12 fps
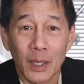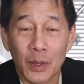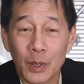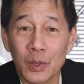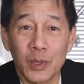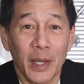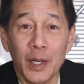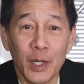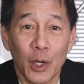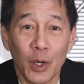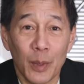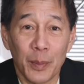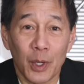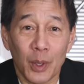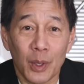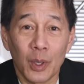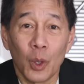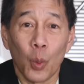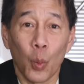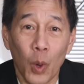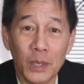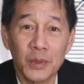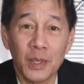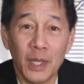The secondary mirror
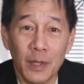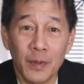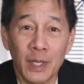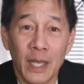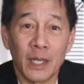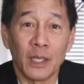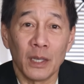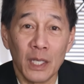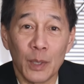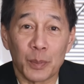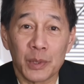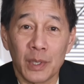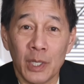wasn't even an ellipse.